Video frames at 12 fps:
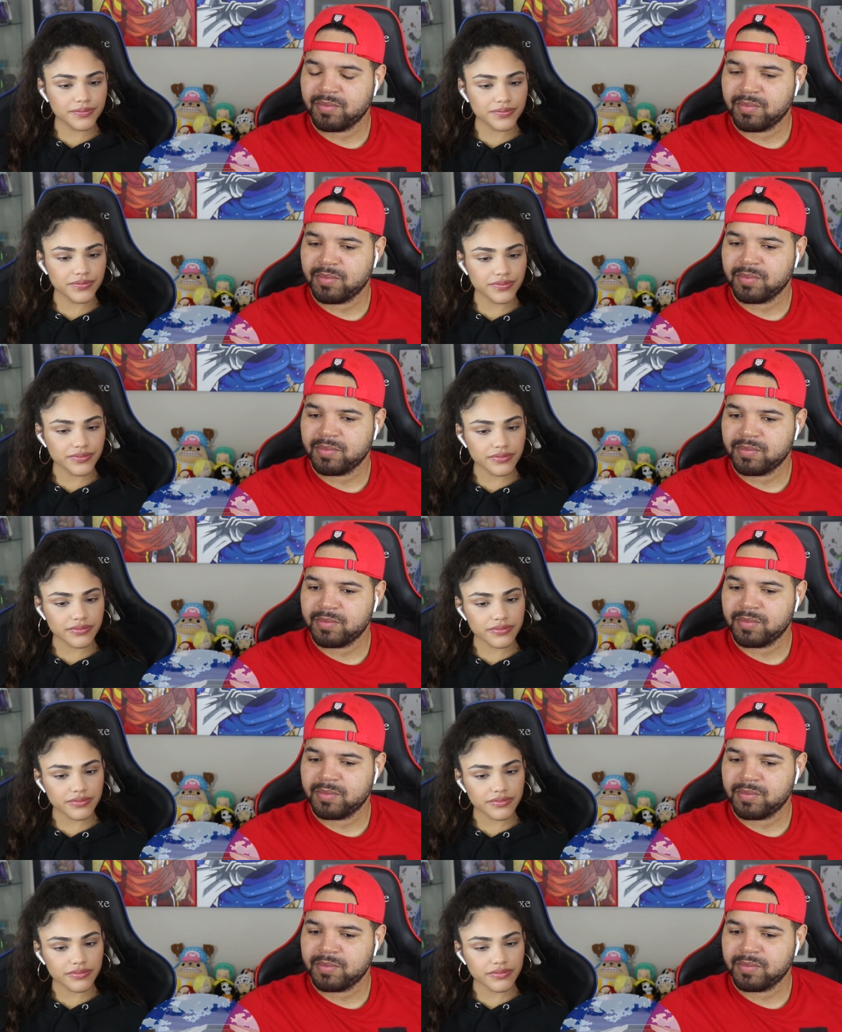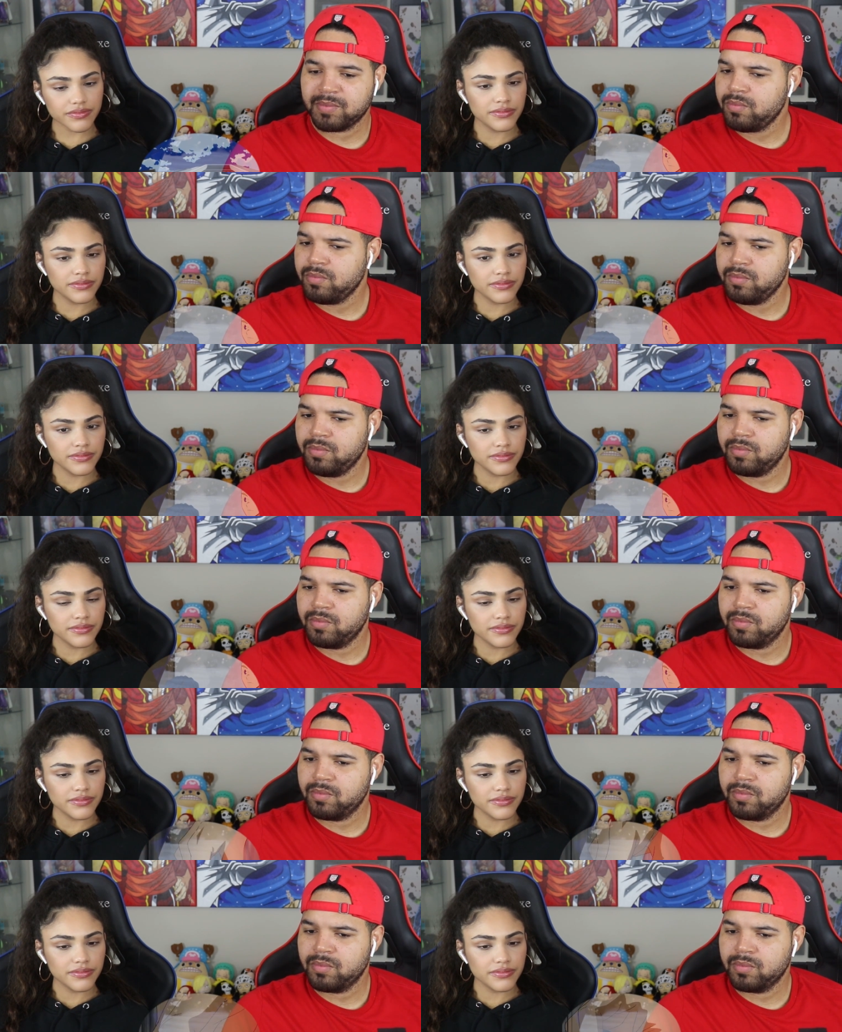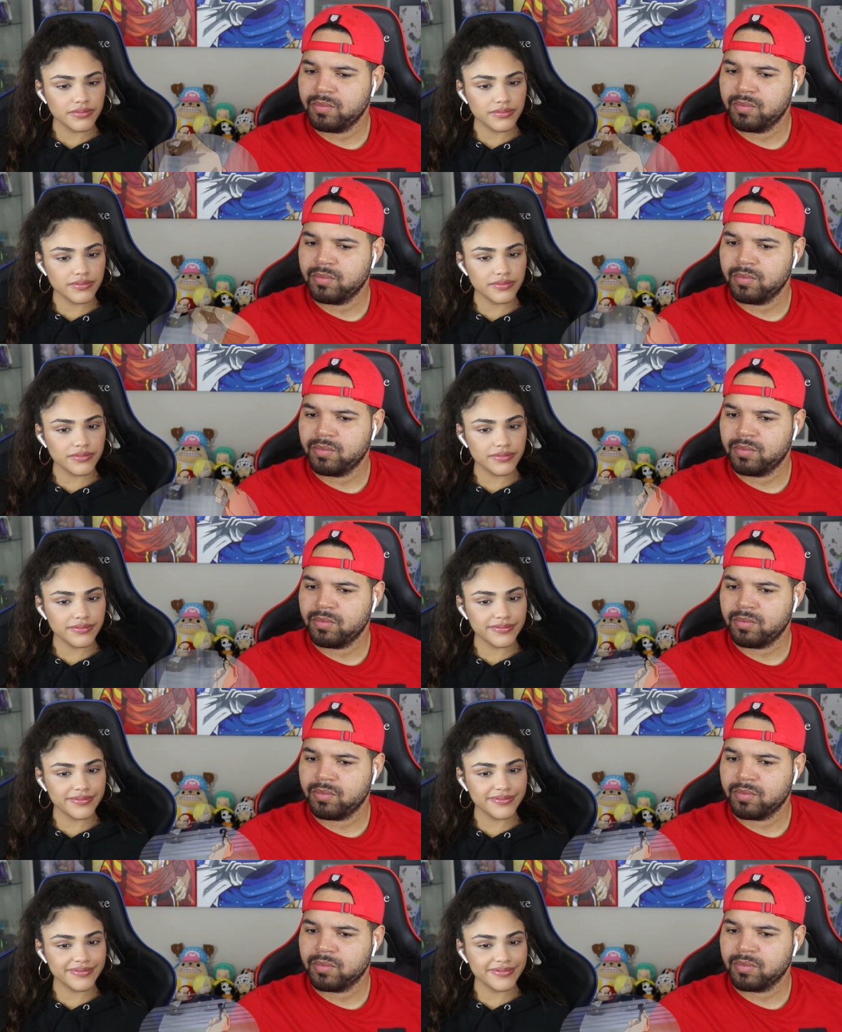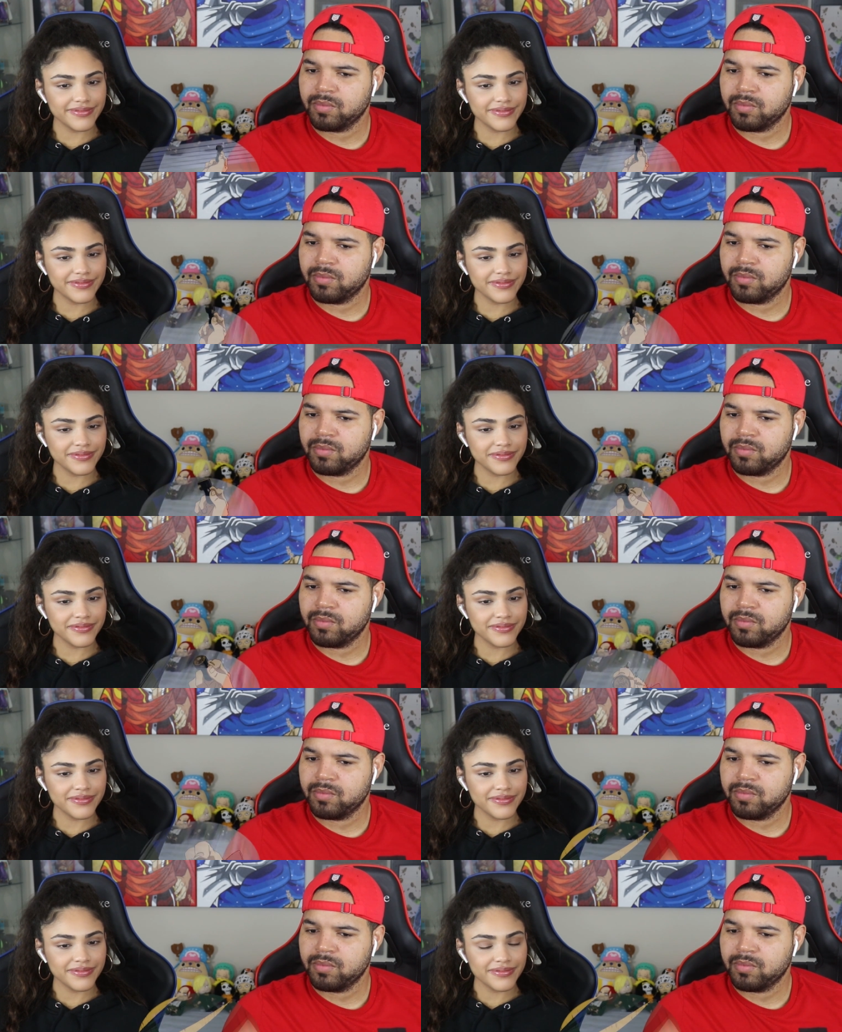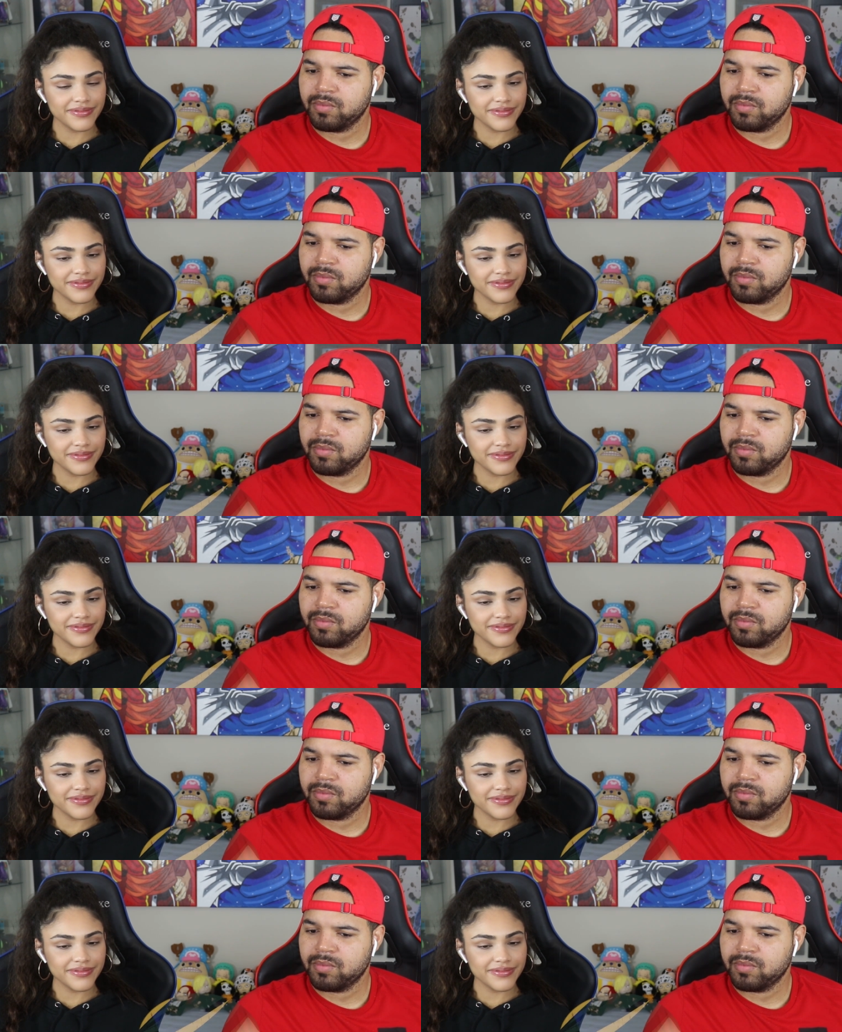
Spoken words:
Nobody speaks.